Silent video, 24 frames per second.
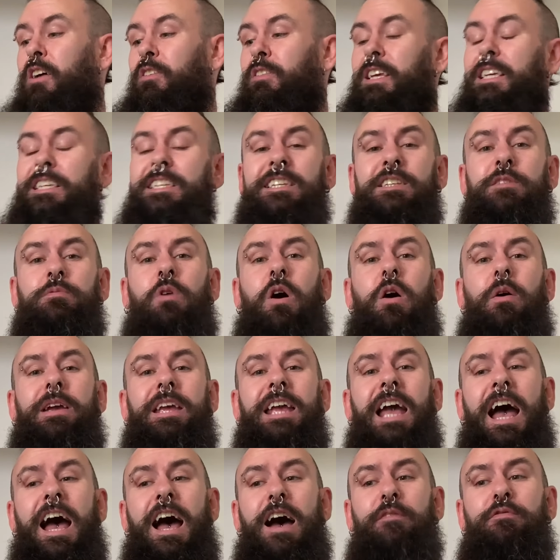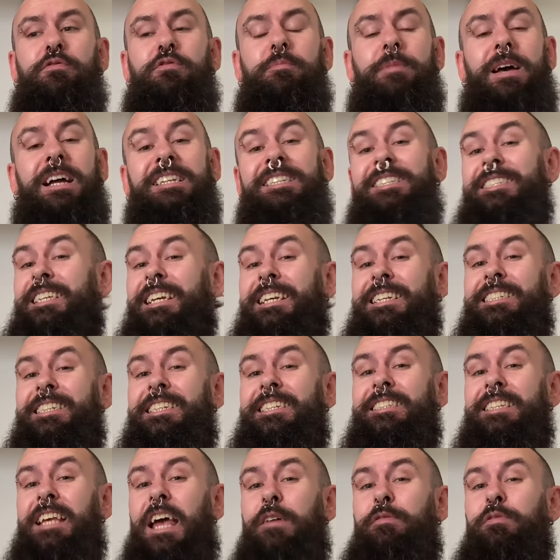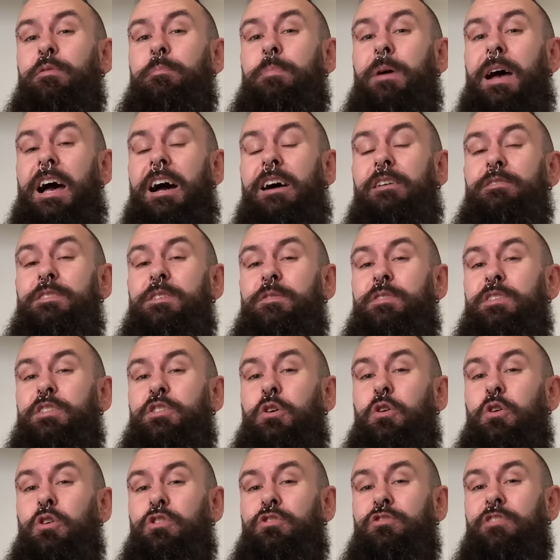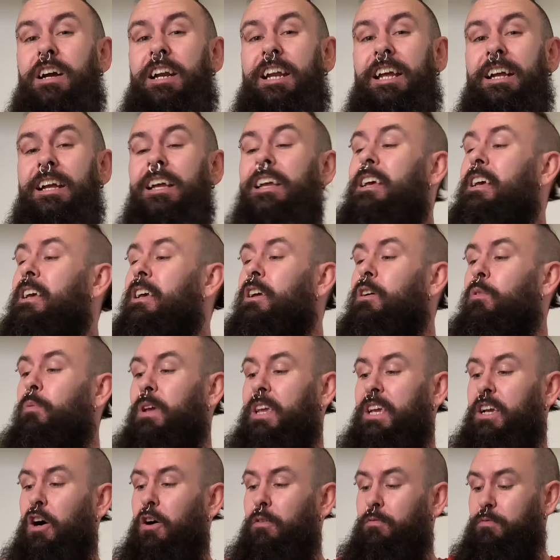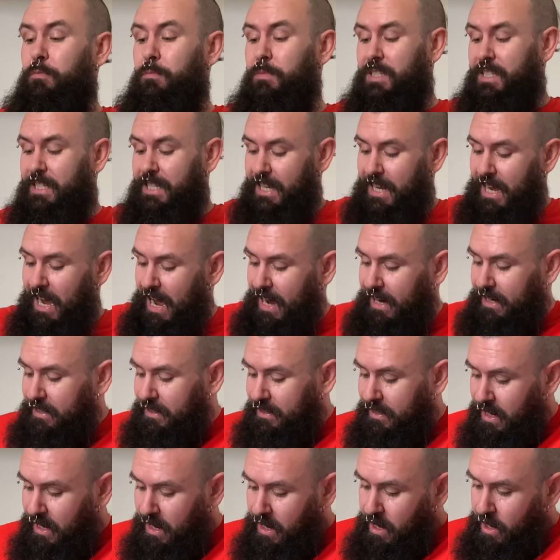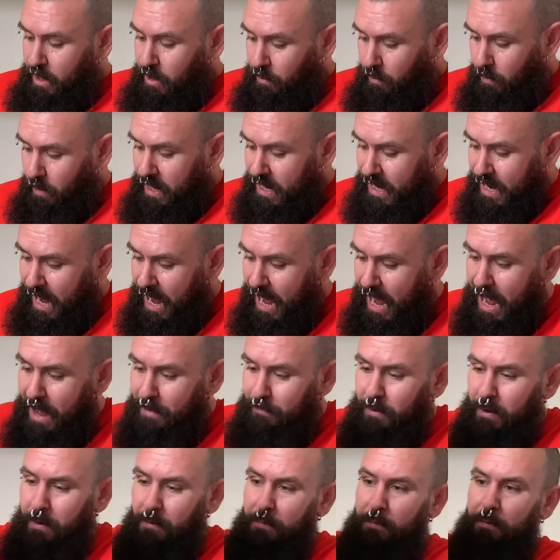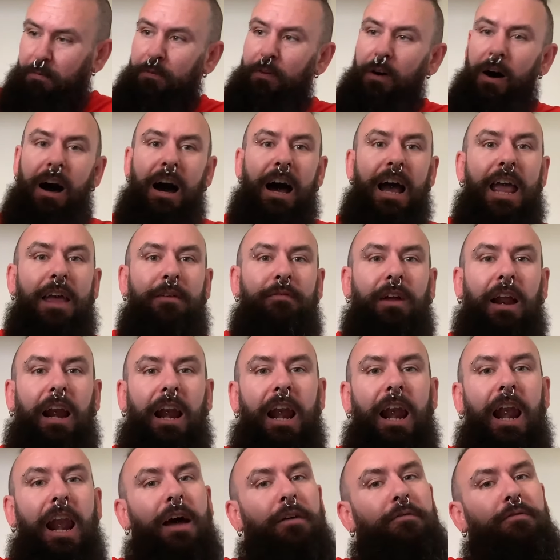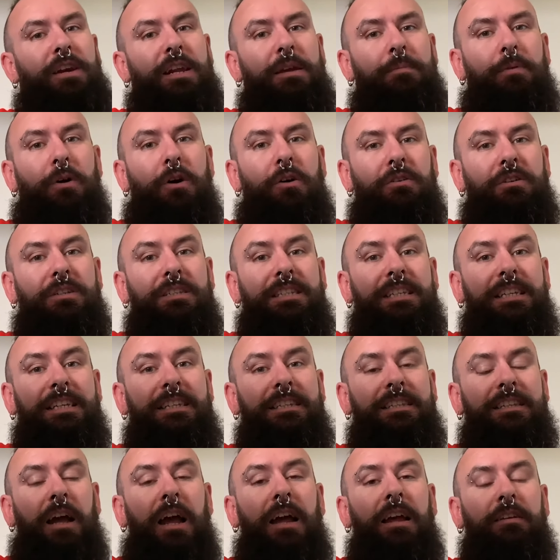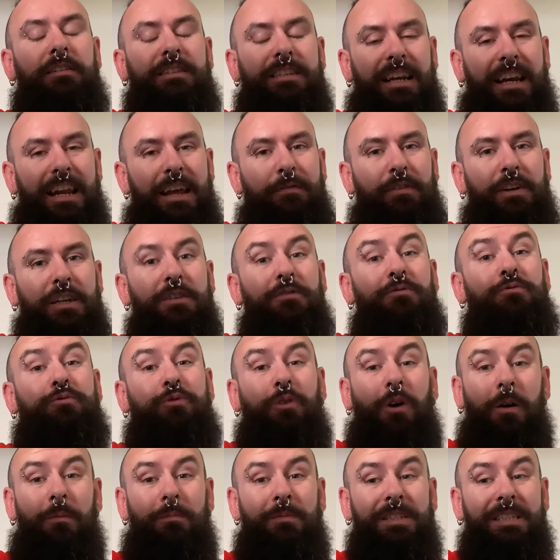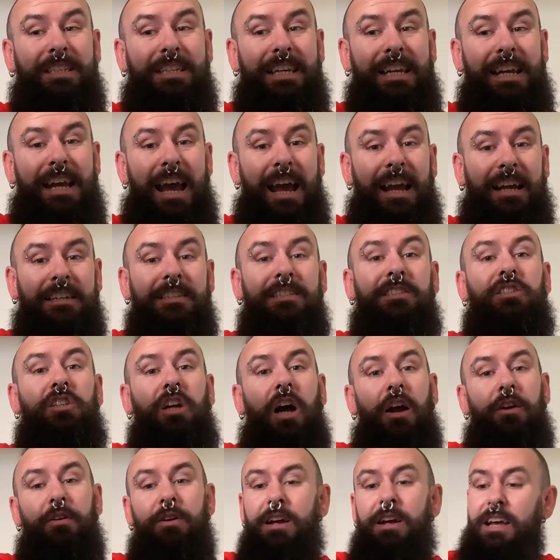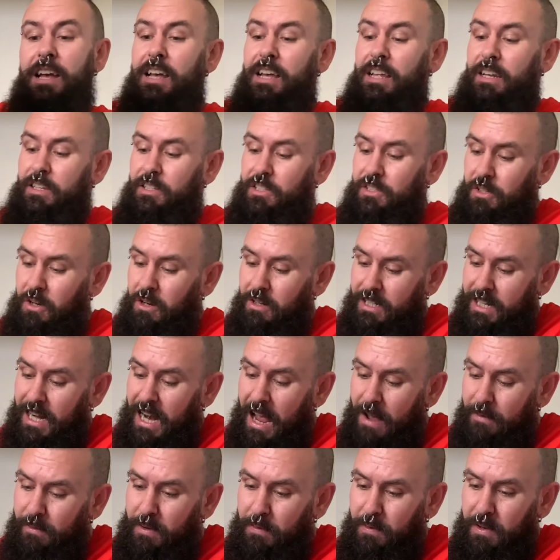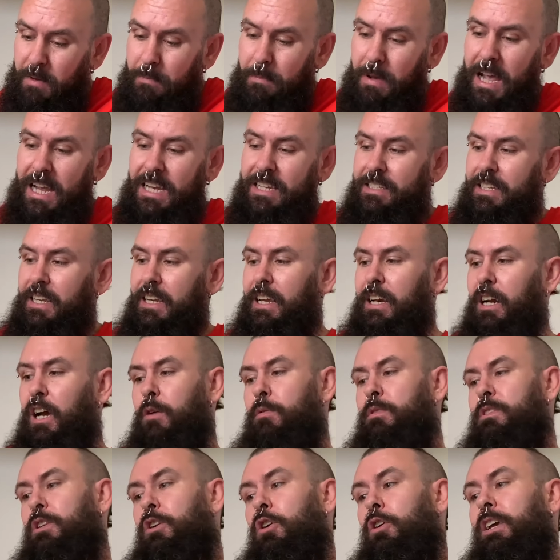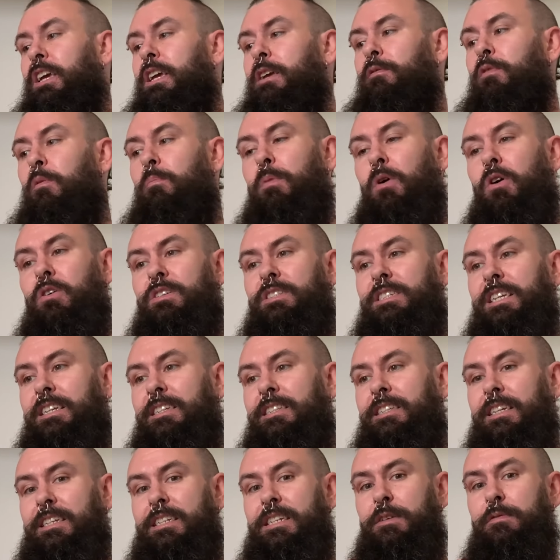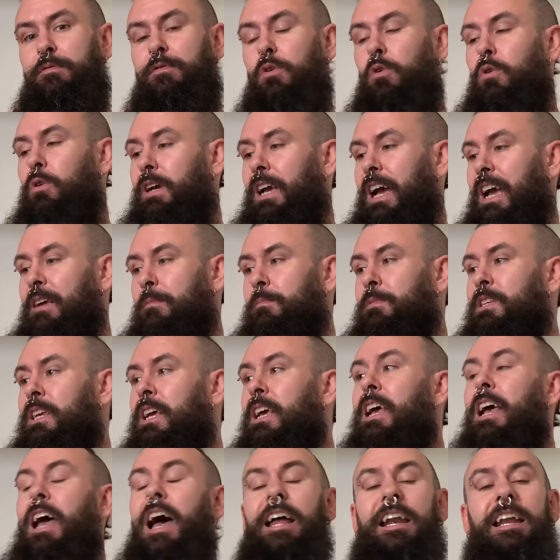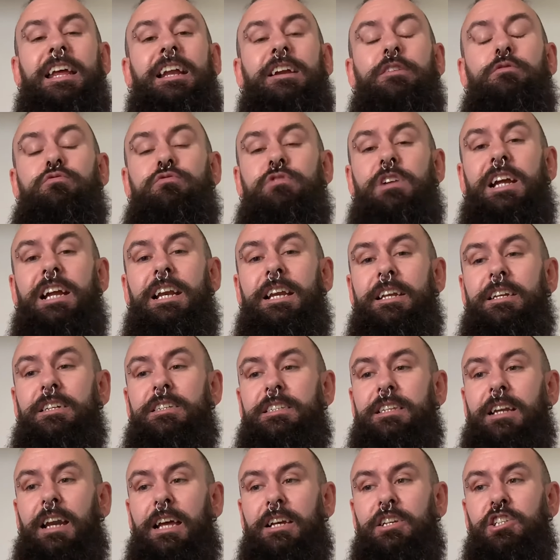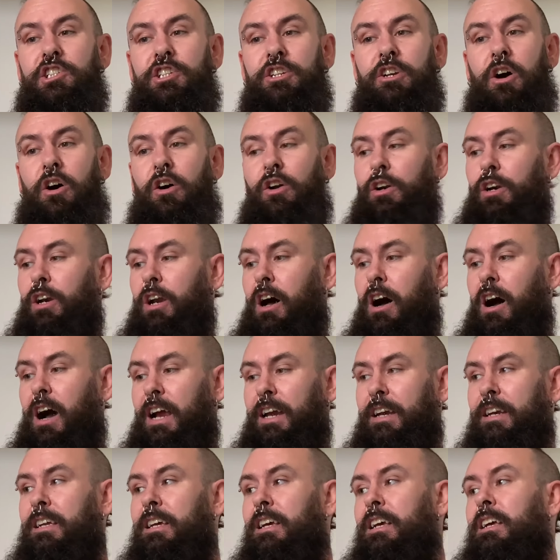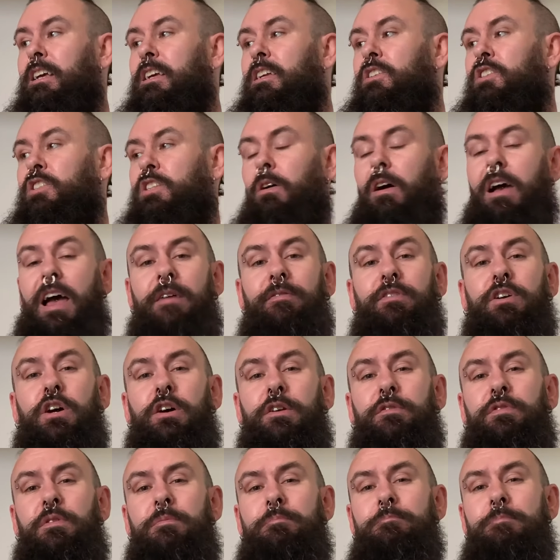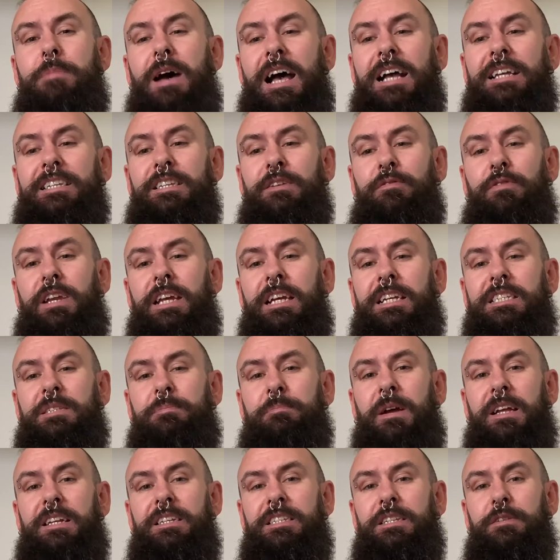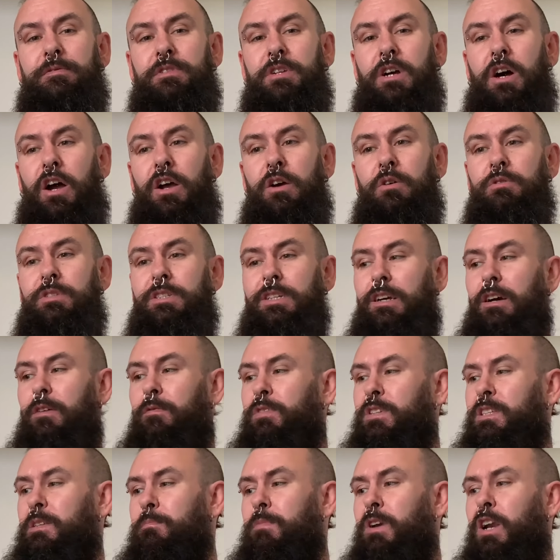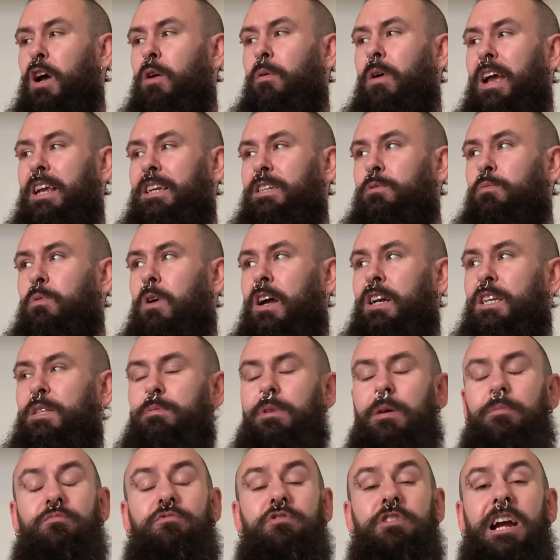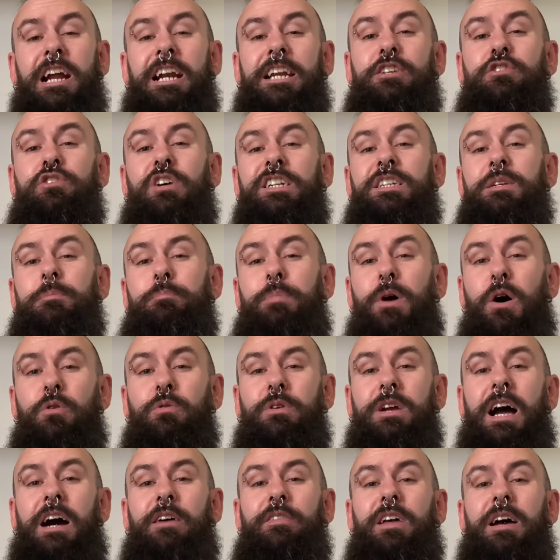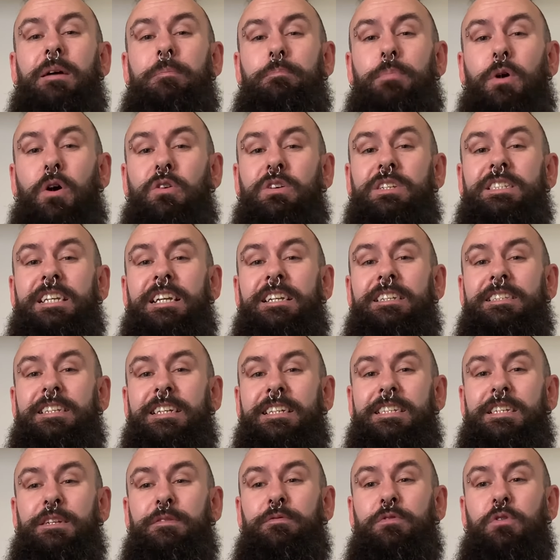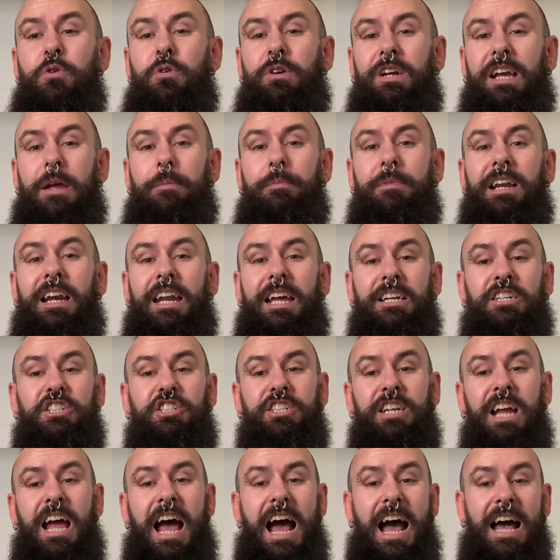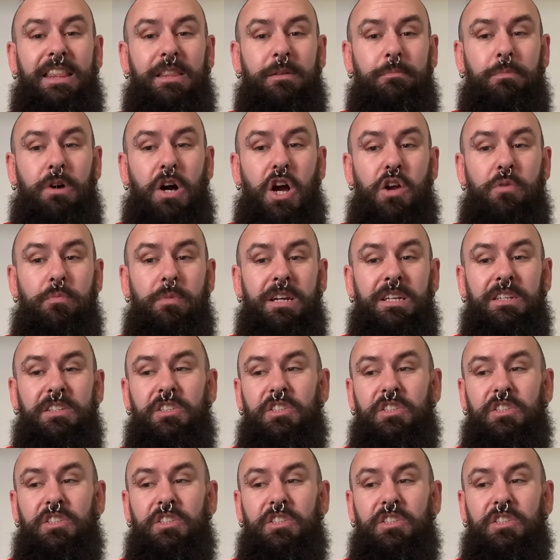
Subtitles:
This is what we have from that £67 of store credit we got from CEX. We have 5 lovely boxes delivered from CEX. So the store didn't have anything amazing, and I was looking for boxed N64 games, and they had a really good selection online. So I haven't gone for massively expensive titles, I've gone for some low-end ones, but I'm really trying to bulk out that boxed N64 game collection at the moment.